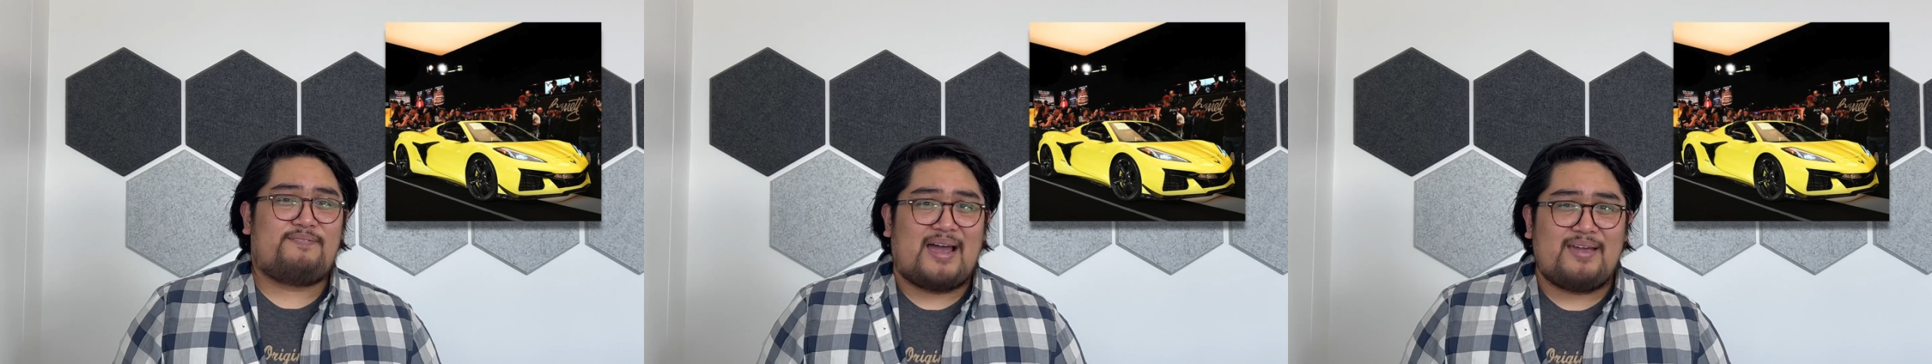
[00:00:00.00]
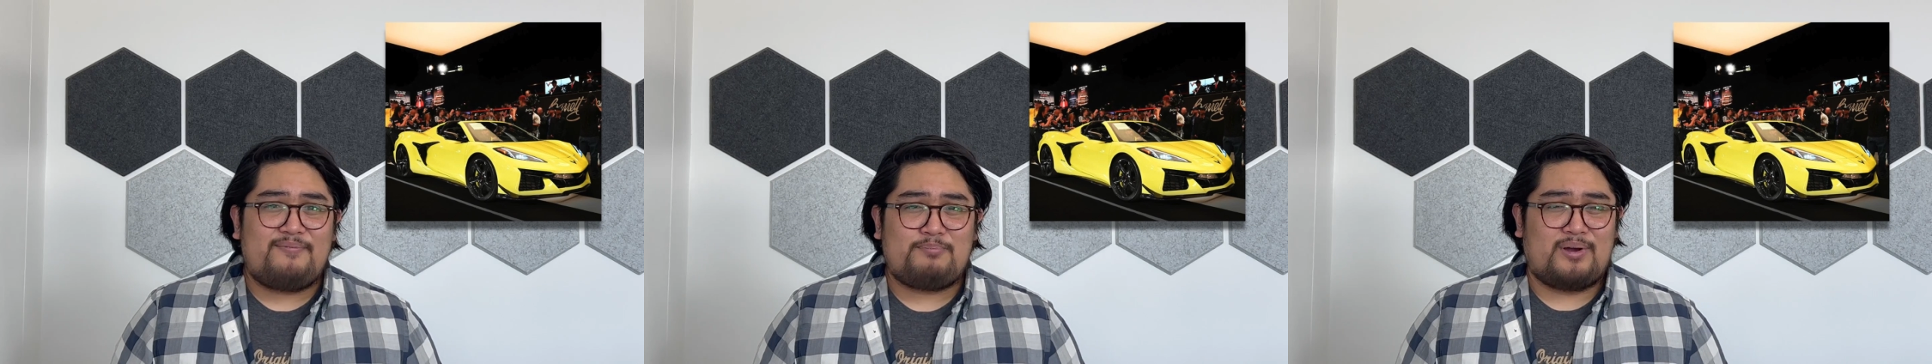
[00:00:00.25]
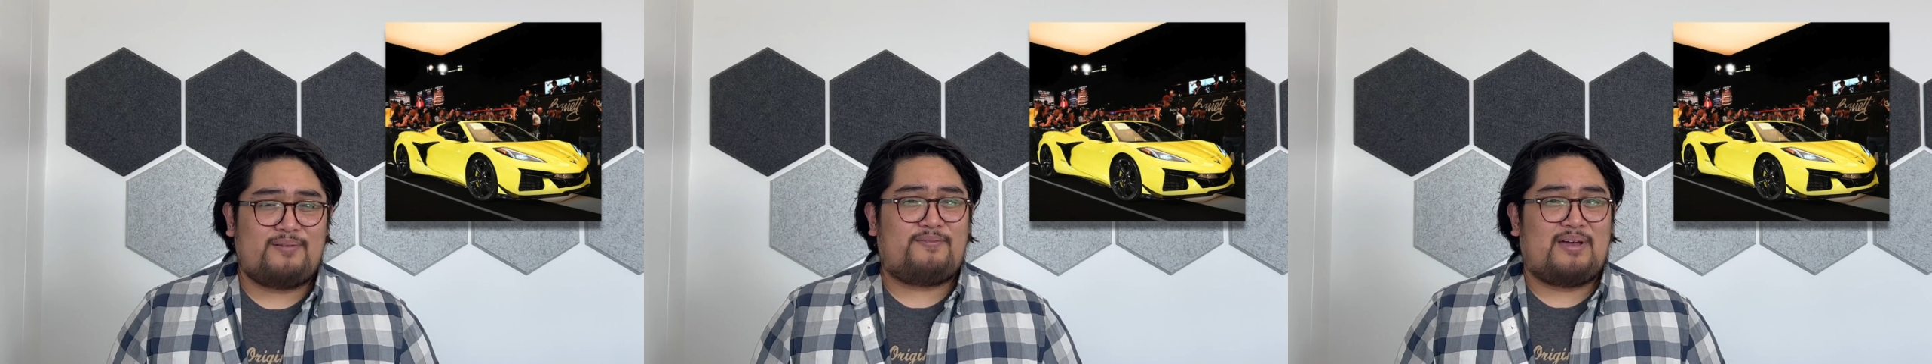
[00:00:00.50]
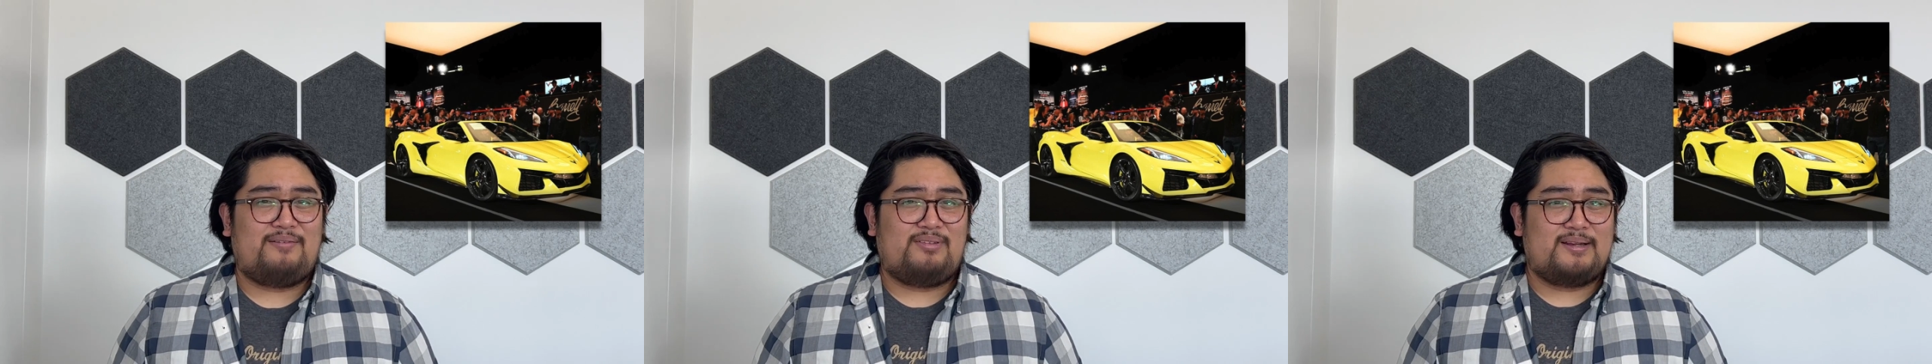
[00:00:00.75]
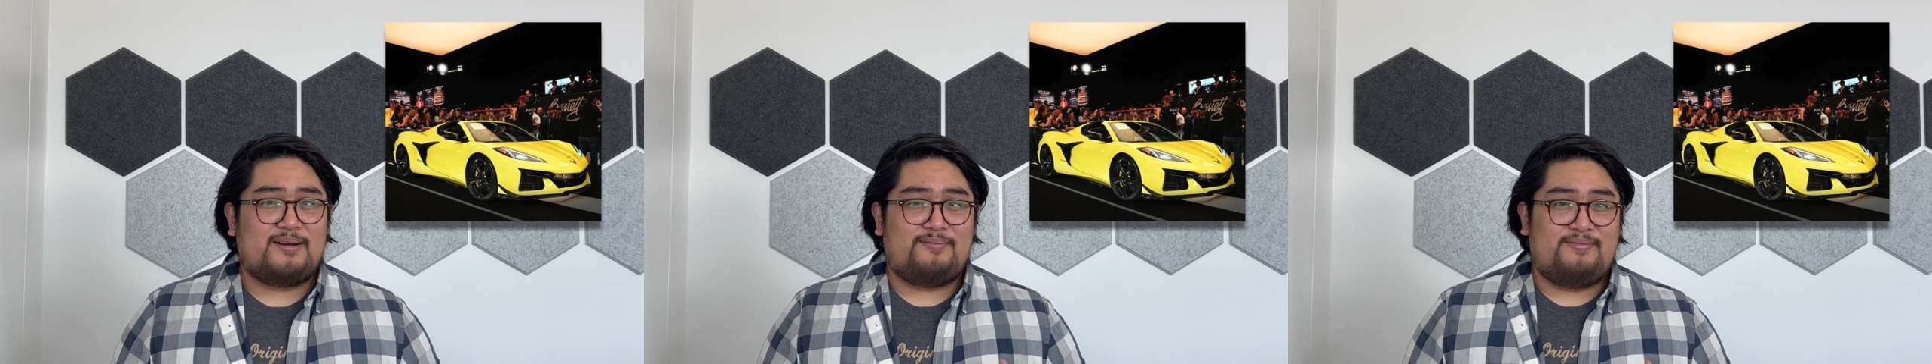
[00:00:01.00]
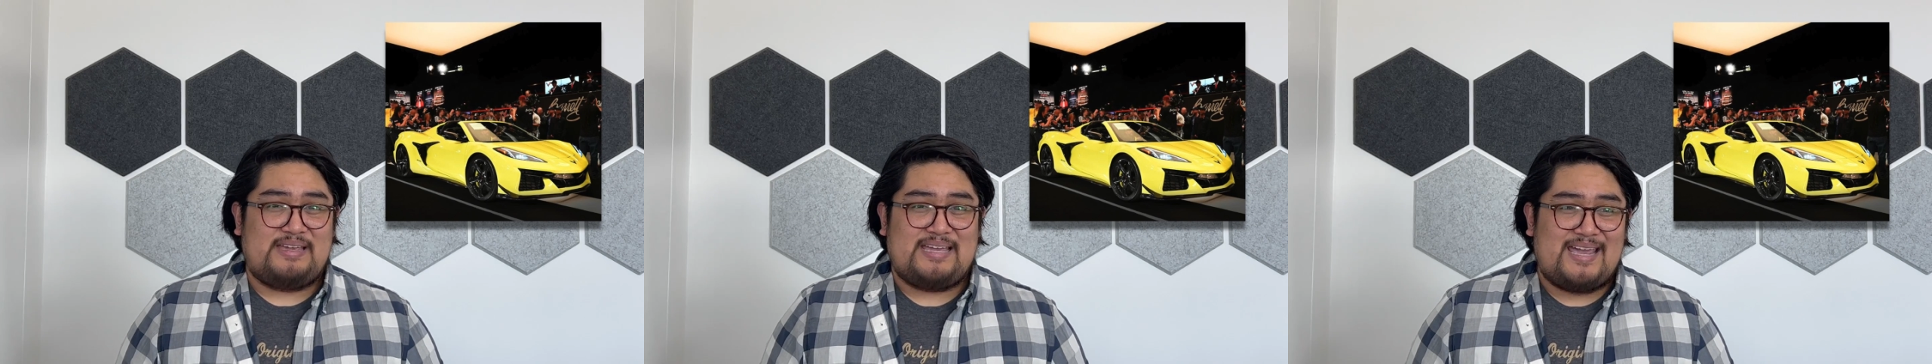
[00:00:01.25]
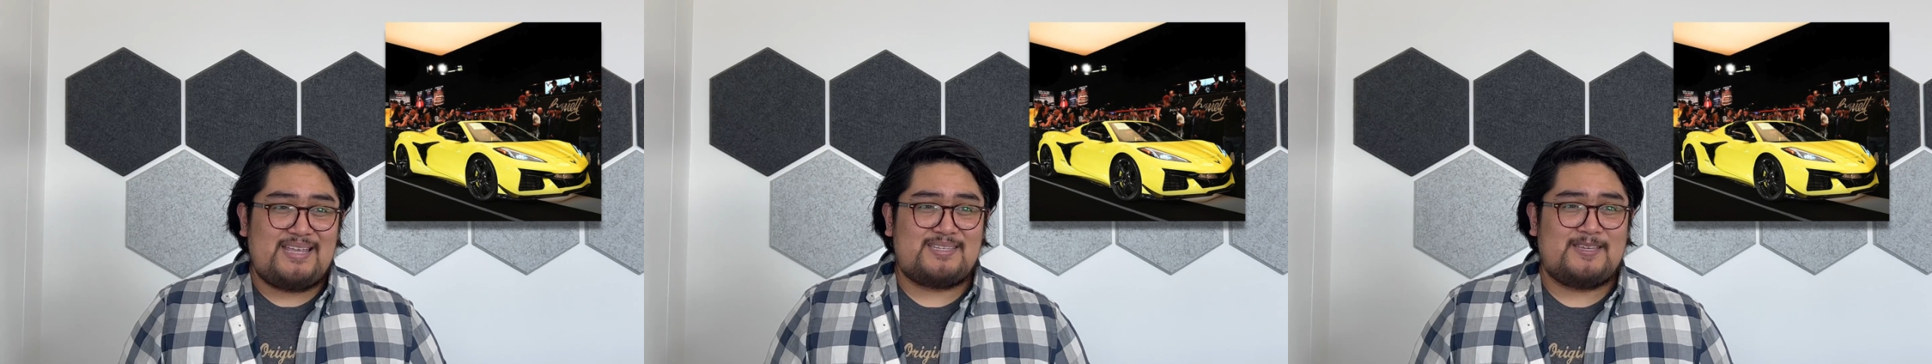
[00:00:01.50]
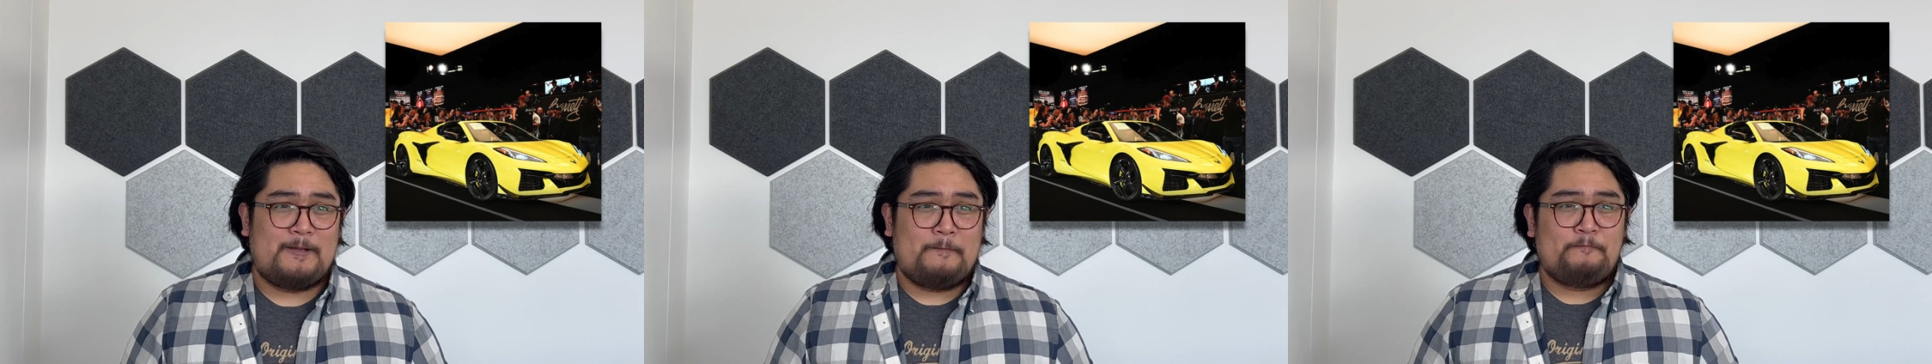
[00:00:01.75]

5.5 liter V8.